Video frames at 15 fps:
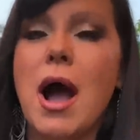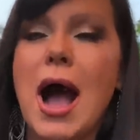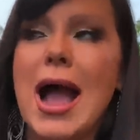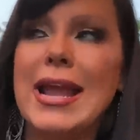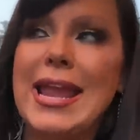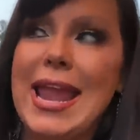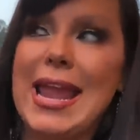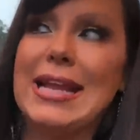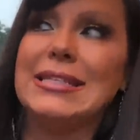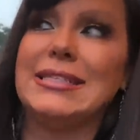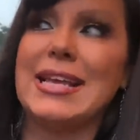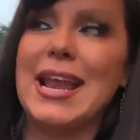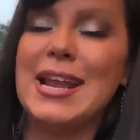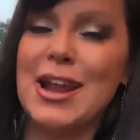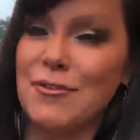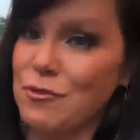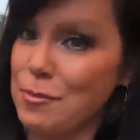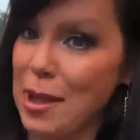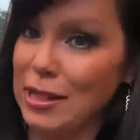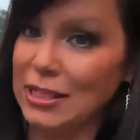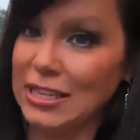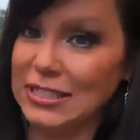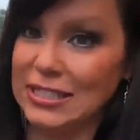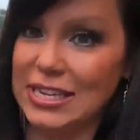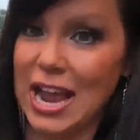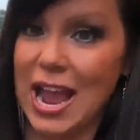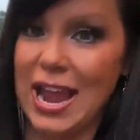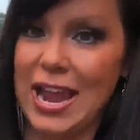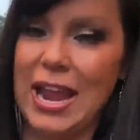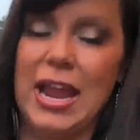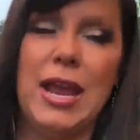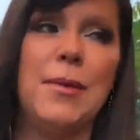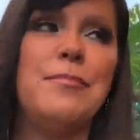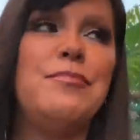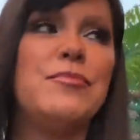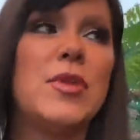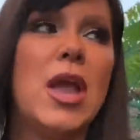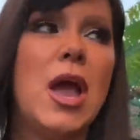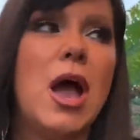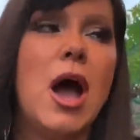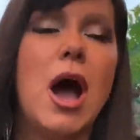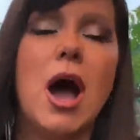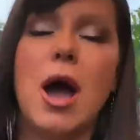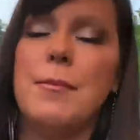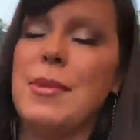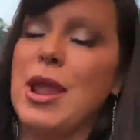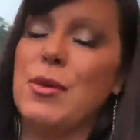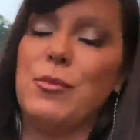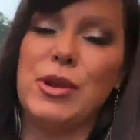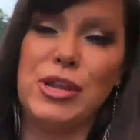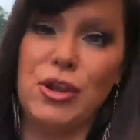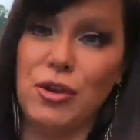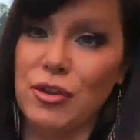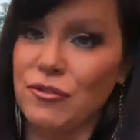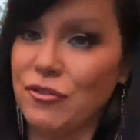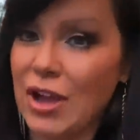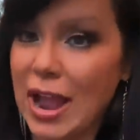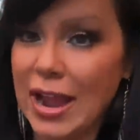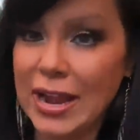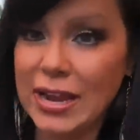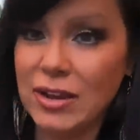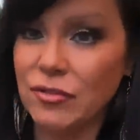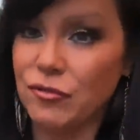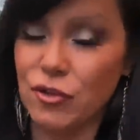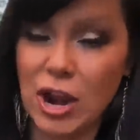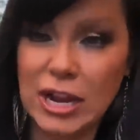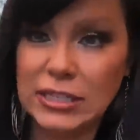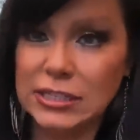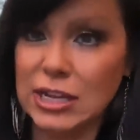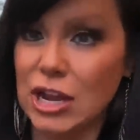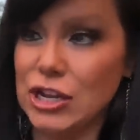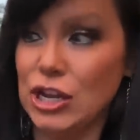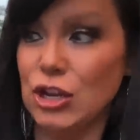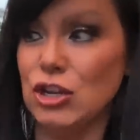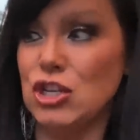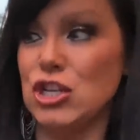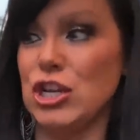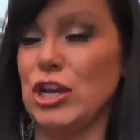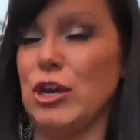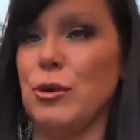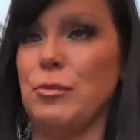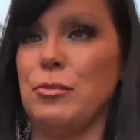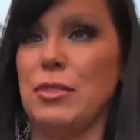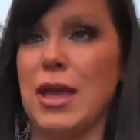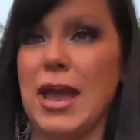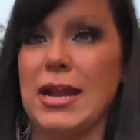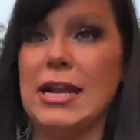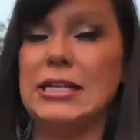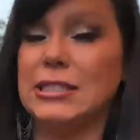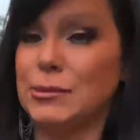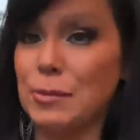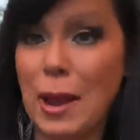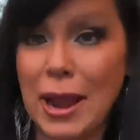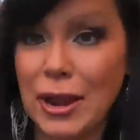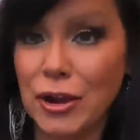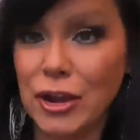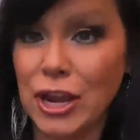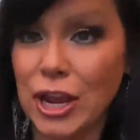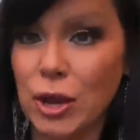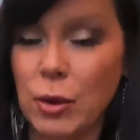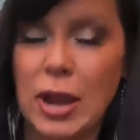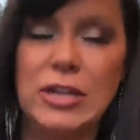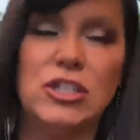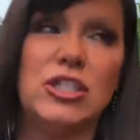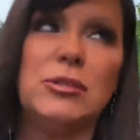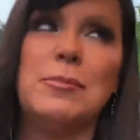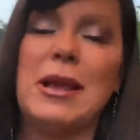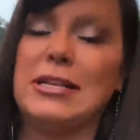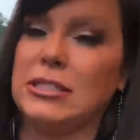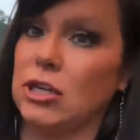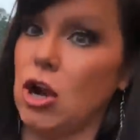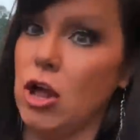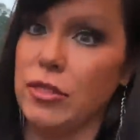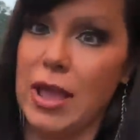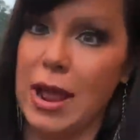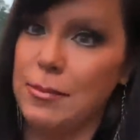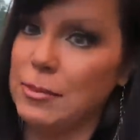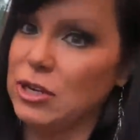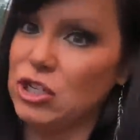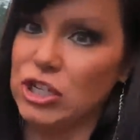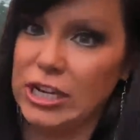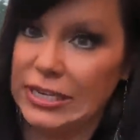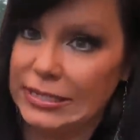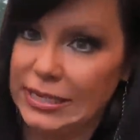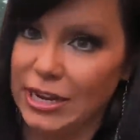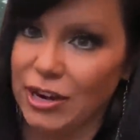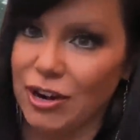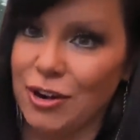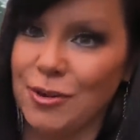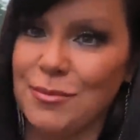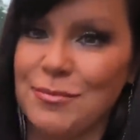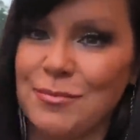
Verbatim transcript: I can't say enough about this diet. Um, and when you can find friends on YouTube that inspire you, it just makes it all that much easier.